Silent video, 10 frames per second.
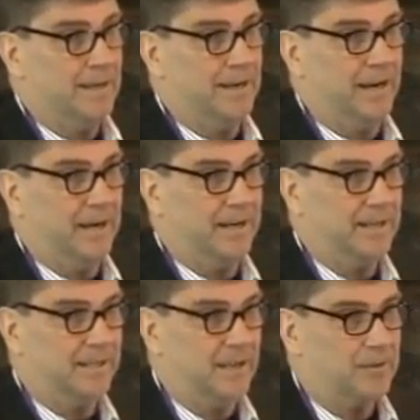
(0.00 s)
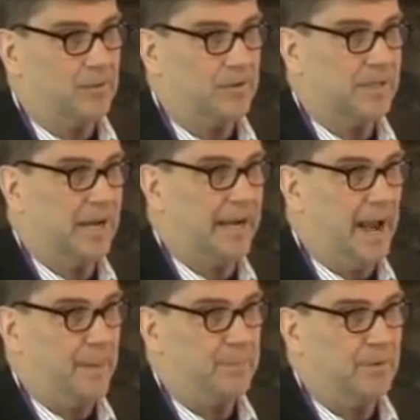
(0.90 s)
and then later on you got
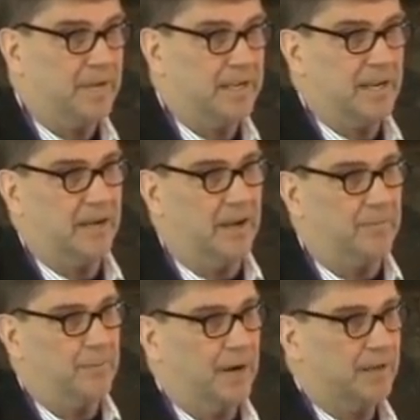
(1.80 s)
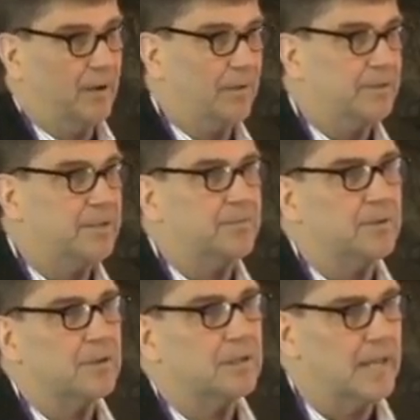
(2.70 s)
Apple, and then you got everybody, all the
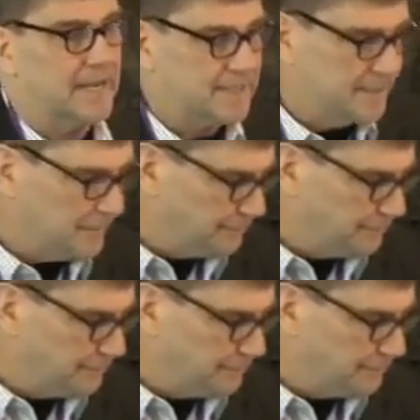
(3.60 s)
different lookalikes.